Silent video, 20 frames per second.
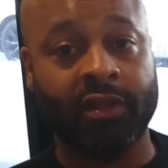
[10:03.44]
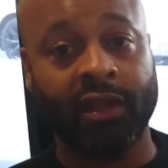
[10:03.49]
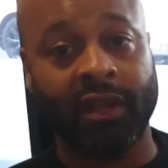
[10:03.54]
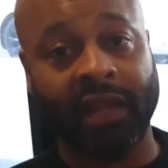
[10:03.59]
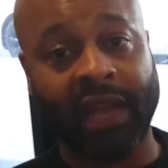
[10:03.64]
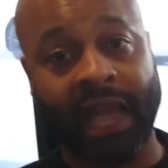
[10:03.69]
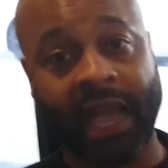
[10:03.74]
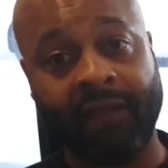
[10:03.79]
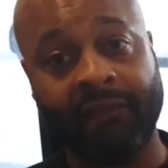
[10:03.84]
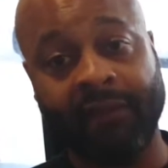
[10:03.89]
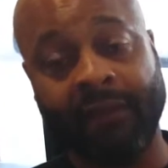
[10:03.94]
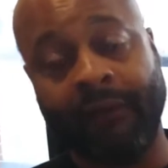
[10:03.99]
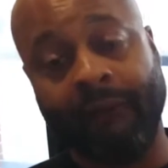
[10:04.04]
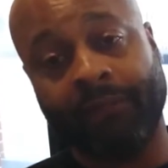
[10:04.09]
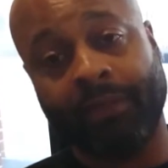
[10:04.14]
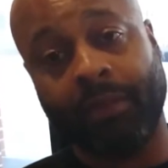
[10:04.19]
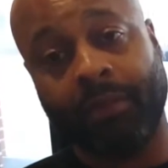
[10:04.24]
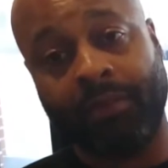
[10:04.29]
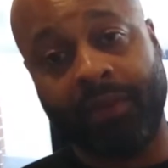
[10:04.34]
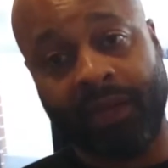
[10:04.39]
to life
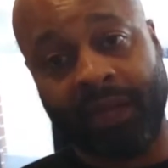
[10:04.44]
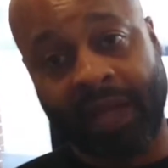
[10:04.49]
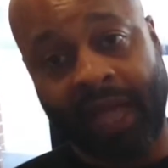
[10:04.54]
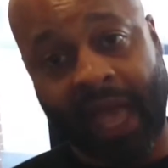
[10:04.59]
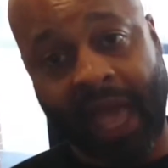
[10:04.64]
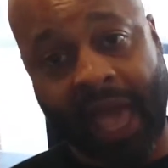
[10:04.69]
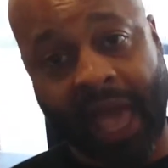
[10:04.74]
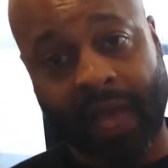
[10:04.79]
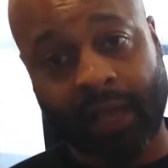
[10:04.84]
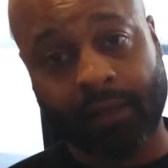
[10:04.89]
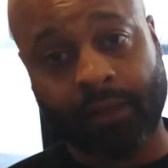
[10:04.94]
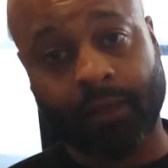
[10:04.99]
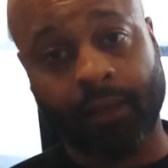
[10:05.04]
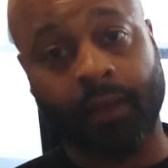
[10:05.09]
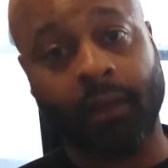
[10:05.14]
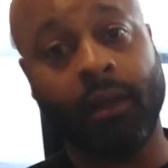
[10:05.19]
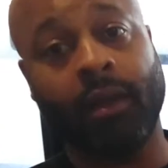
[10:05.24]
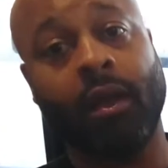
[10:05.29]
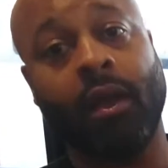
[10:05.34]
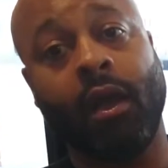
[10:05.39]
than being an actor,
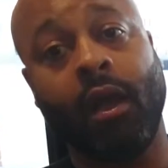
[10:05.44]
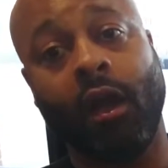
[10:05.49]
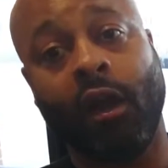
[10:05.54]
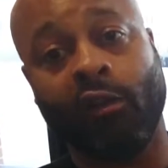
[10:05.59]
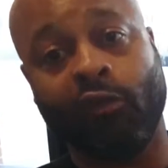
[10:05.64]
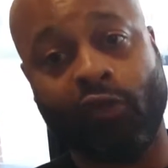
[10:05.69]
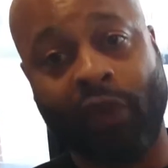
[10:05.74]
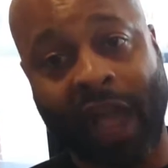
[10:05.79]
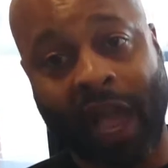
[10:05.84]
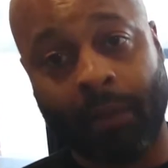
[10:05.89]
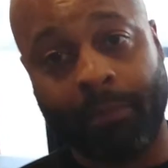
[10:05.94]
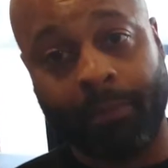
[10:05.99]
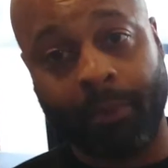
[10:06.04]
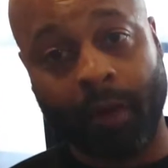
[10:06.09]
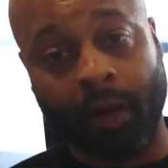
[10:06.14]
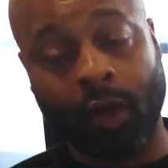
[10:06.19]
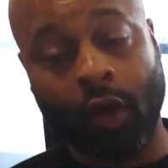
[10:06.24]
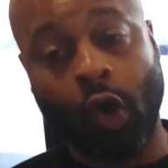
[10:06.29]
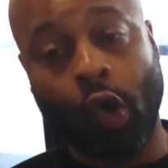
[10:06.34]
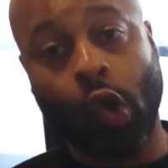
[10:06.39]
a rapper,
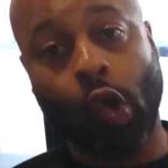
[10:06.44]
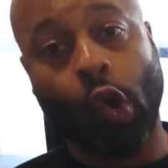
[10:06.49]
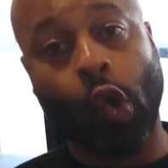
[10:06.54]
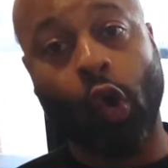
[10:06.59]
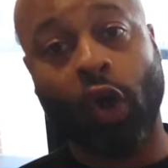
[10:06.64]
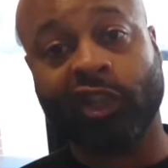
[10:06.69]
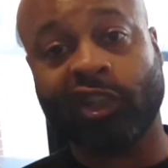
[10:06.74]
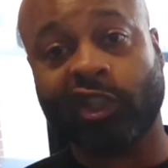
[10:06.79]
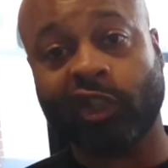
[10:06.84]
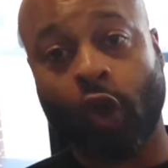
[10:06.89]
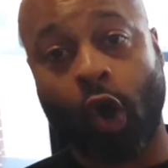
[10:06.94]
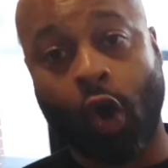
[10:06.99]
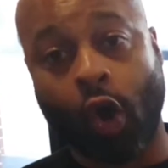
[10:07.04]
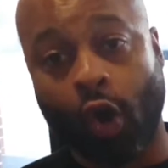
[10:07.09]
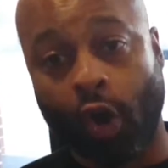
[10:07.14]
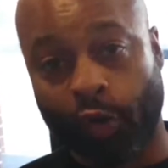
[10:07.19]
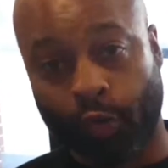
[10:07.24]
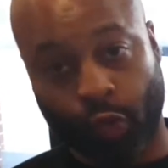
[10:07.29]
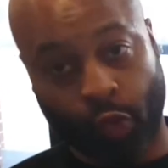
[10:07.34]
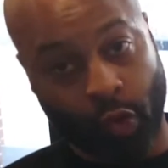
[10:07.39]
or a star
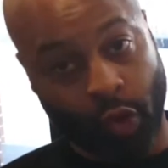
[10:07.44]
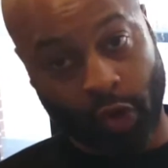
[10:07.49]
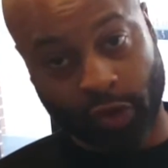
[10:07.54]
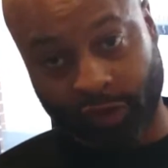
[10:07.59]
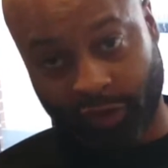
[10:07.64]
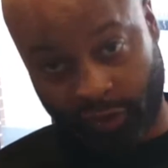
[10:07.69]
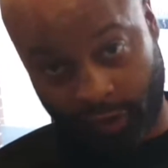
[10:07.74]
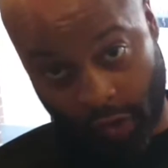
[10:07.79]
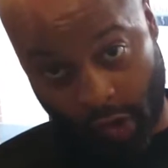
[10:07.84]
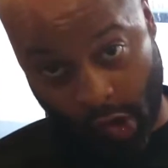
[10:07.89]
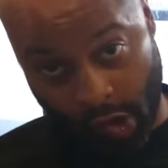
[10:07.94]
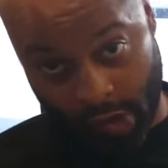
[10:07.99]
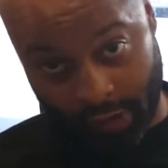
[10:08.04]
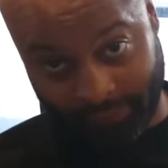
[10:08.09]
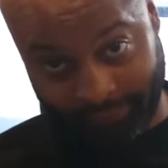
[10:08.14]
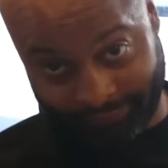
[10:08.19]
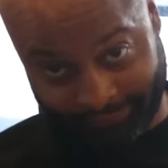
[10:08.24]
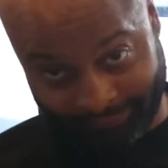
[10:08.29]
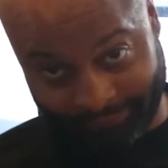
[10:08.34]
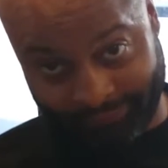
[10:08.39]
on World Star.
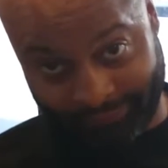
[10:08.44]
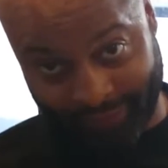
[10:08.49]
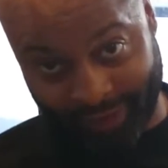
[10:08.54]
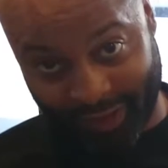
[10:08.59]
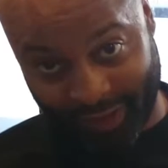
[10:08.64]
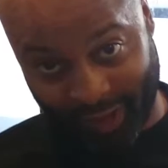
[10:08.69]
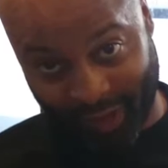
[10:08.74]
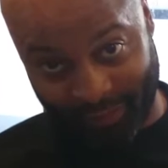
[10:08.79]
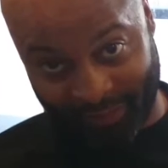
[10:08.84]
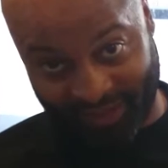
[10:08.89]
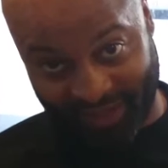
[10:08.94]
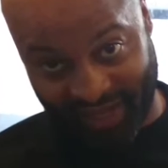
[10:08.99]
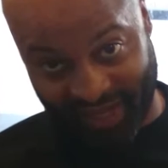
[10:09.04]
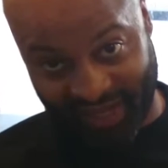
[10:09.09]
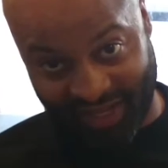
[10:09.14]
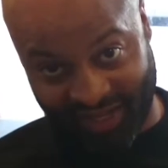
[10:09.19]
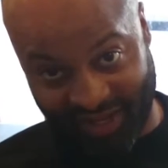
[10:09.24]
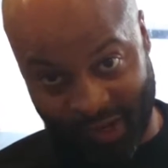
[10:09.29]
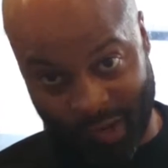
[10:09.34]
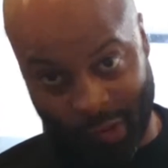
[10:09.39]
You know what I'm
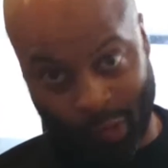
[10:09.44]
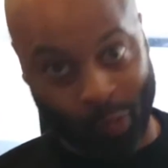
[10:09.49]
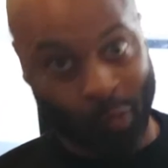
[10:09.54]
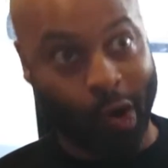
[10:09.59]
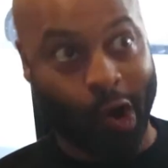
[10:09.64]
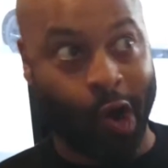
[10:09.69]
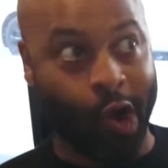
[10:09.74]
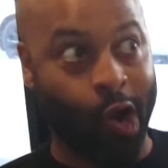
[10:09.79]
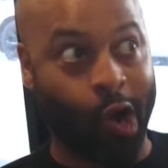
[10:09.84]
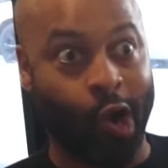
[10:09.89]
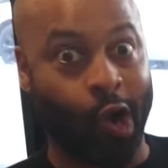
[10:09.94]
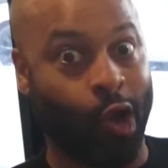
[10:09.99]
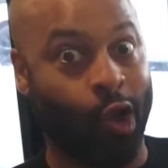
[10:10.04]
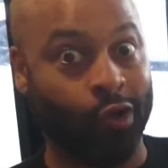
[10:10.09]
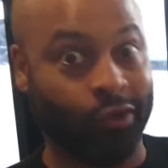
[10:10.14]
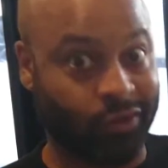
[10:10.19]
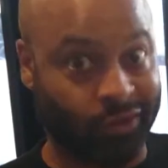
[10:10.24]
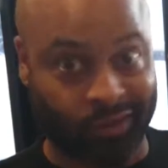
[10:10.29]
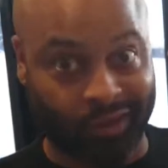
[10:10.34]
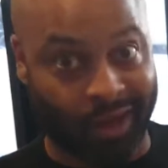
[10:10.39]
saying? World
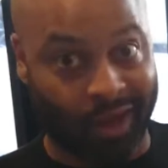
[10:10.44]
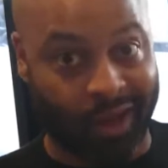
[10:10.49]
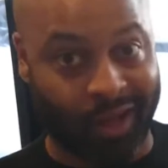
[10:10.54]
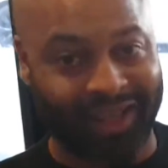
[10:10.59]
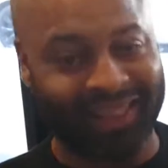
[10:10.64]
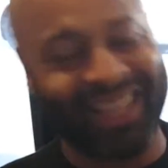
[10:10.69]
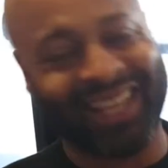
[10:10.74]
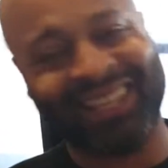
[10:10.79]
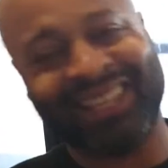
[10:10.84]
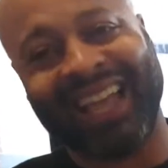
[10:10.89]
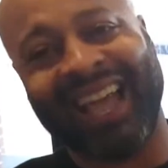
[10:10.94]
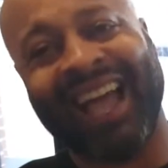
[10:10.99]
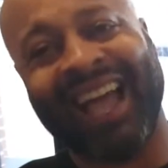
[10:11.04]
star. Like, nah.